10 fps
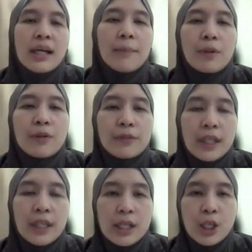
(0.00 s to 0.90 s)
with
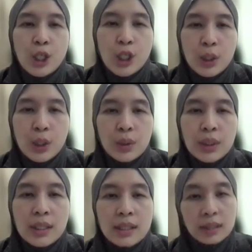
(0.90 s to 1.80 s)
regards to
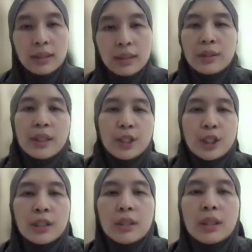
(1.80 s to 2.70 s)

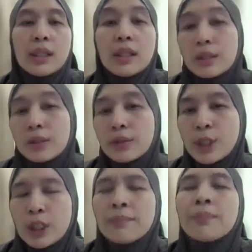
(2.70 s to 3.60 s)
teleeducation in the
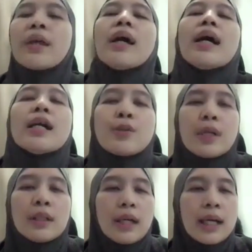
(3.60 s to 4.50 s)
region, as
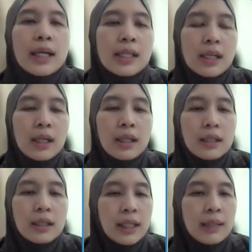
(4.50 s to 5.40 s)
well as
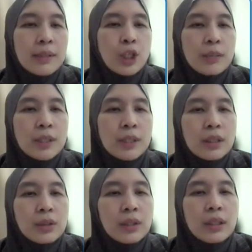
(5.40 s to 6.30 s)
ANS chapter, who
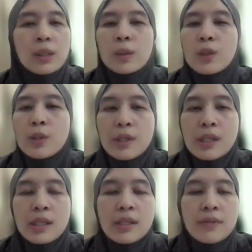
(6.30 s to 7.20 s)
are the
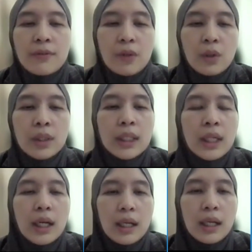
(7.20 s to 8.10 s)
co-sponsors for
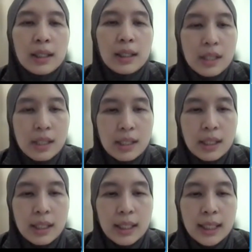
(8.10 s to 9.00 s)
this
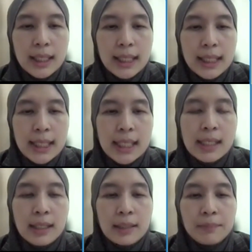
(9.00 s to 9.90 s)

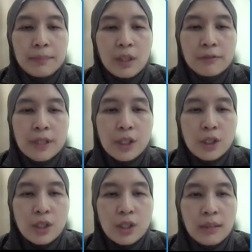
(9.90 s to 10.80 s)
conference
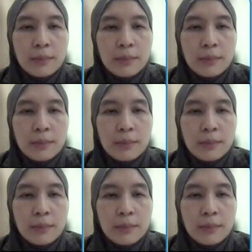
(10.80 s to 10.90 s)
today.